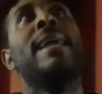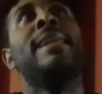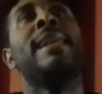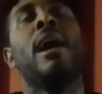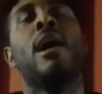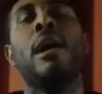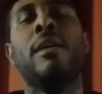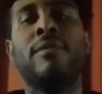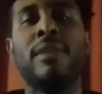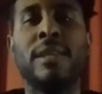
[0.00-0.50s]

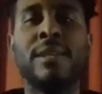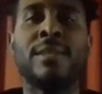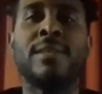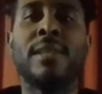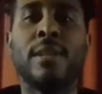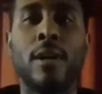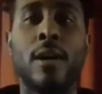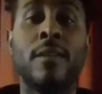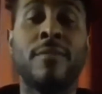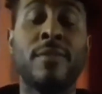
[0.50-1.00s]
Now, I've
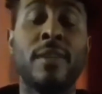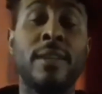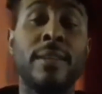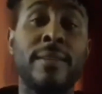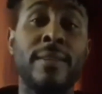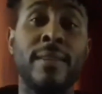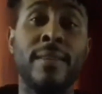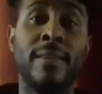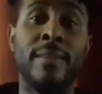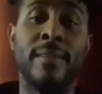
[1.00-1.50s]
listed off
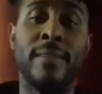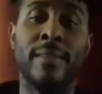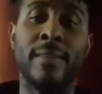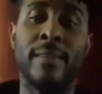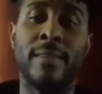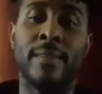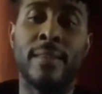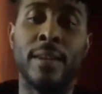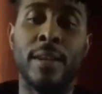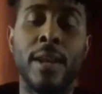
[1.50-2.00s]
the
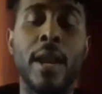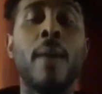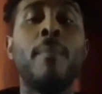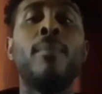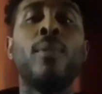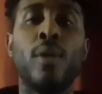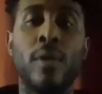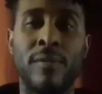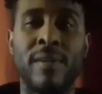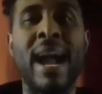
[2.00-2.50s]

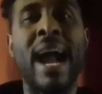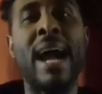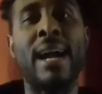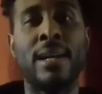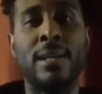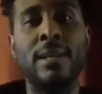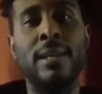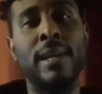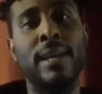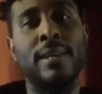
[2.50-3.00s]
number of
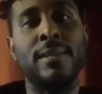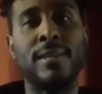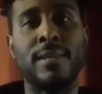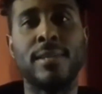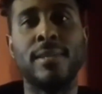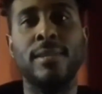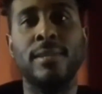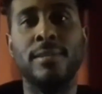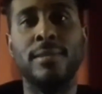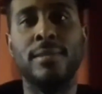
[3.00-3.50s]

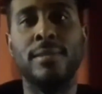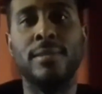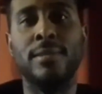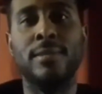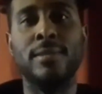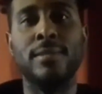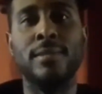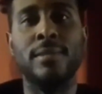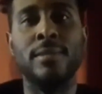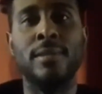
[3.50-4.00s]
accolades
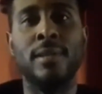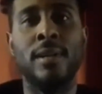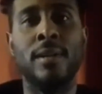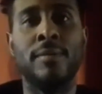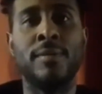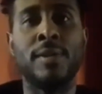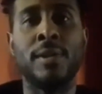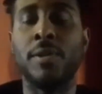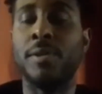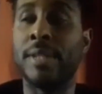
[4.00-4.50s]

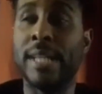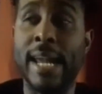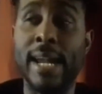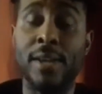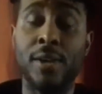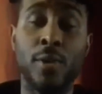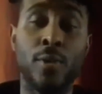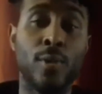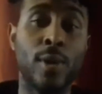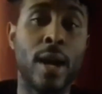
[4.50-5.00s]
of Sir
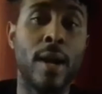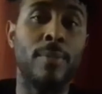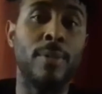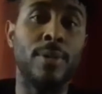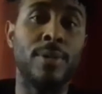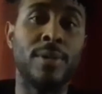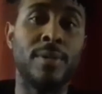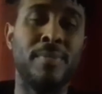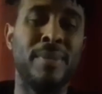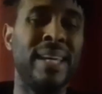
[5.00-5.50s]
Daniel
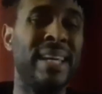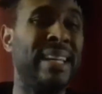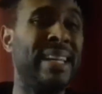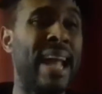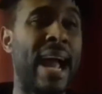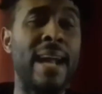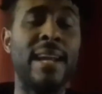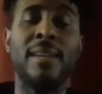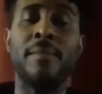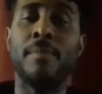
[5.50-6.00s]
Roberts being
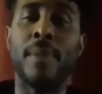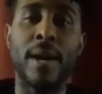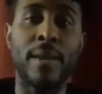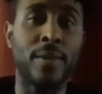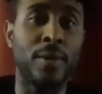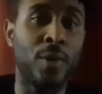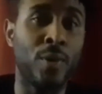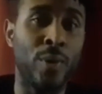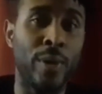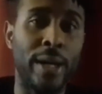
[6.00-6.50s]
knighted by
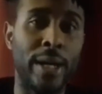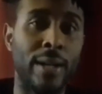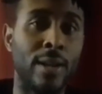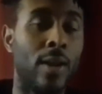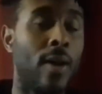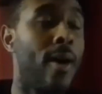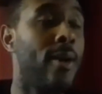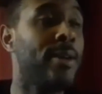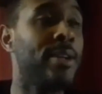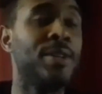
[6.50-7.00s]
the
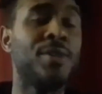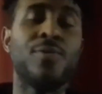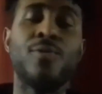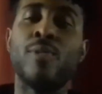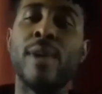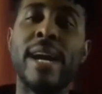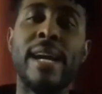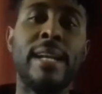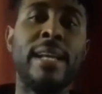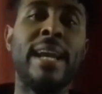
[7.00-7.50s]
Queen, longest
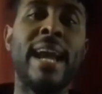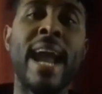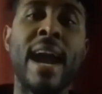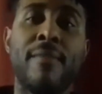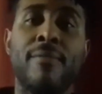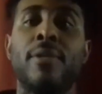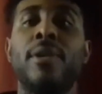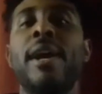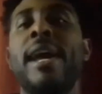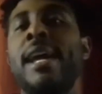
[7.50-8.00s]
reigning
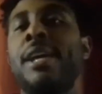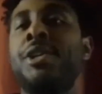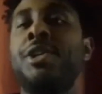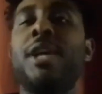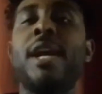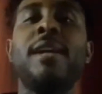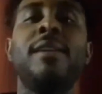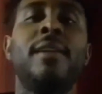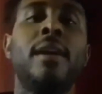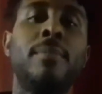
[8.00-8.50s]
ever
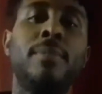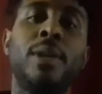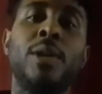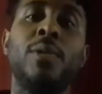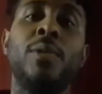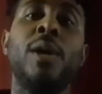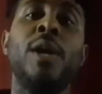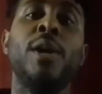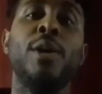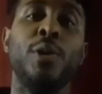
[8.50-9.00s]

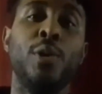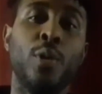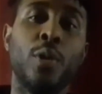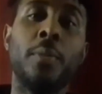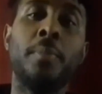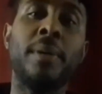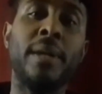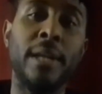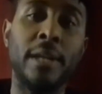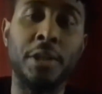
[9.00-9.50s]
HKW
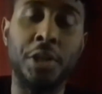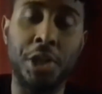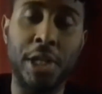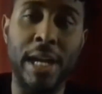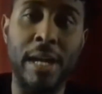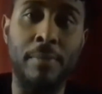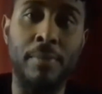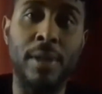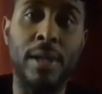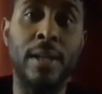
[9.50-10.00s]
European
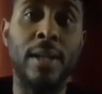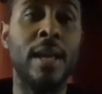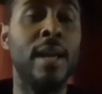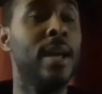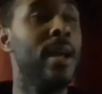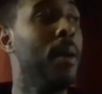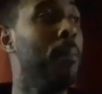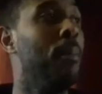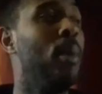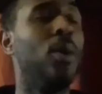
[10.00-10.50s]
Champion,
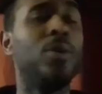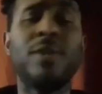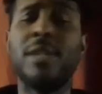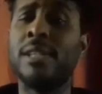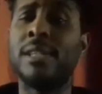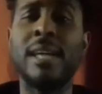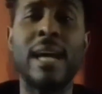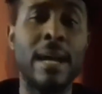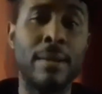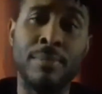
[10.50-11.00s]

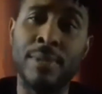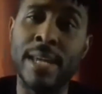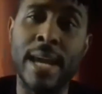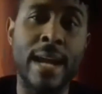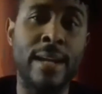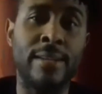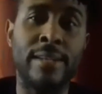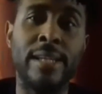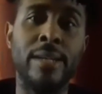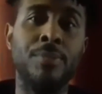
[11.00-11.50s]
multi-time
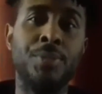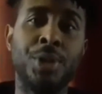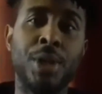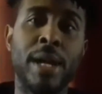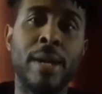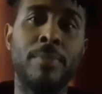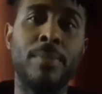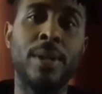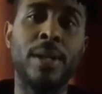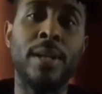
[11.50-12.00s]
tag team
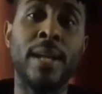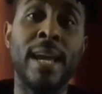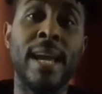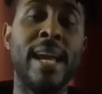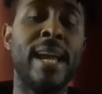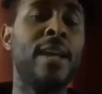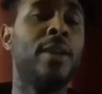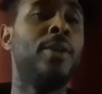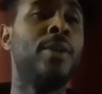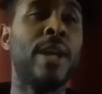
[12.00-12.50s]
champion,
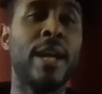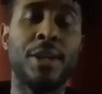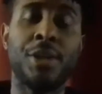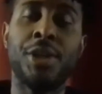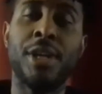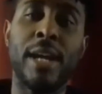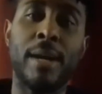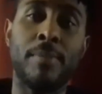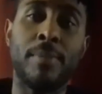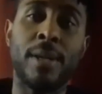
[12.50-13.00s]
internet
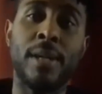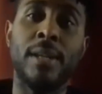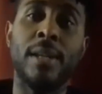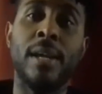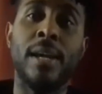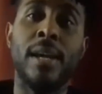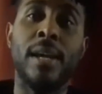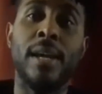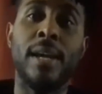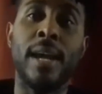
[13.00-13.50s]
champion,
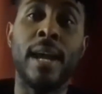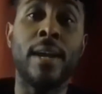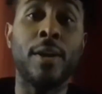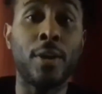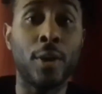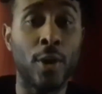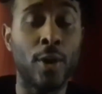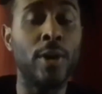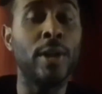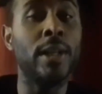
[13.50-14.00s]
and
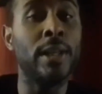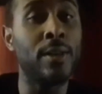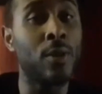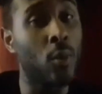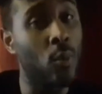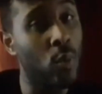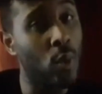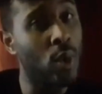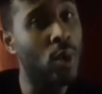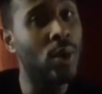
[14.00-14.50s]
currently
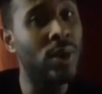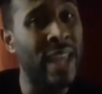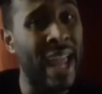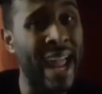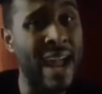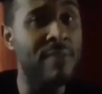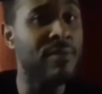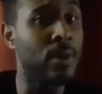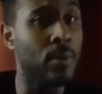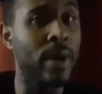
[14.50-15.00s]
the World
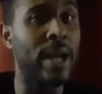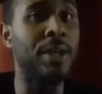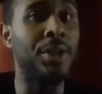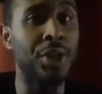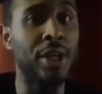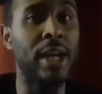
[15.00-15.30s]
Heavyweight